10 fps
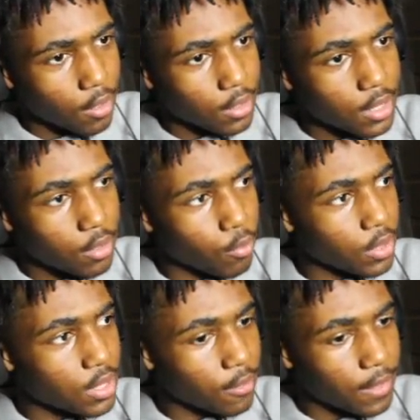See, when
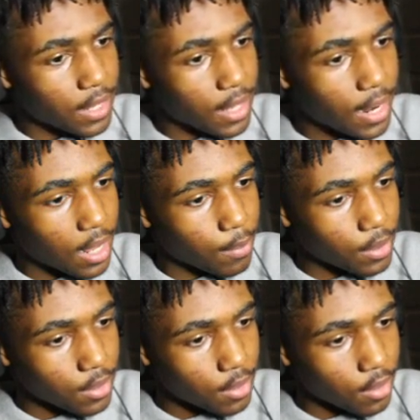stuff like that
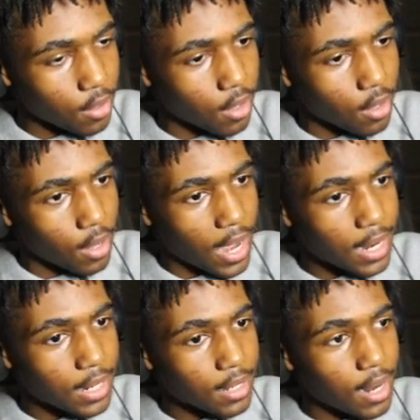happens, I
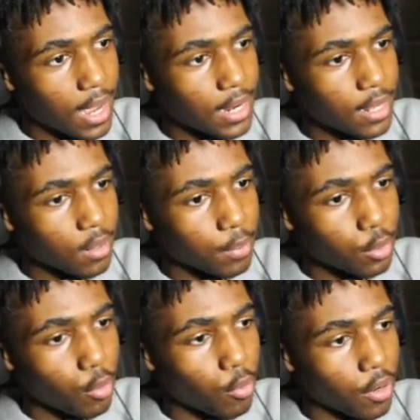need I need a
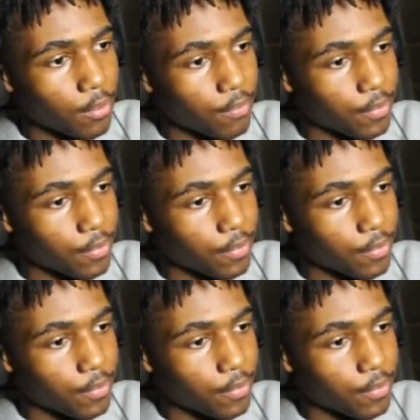blue orb,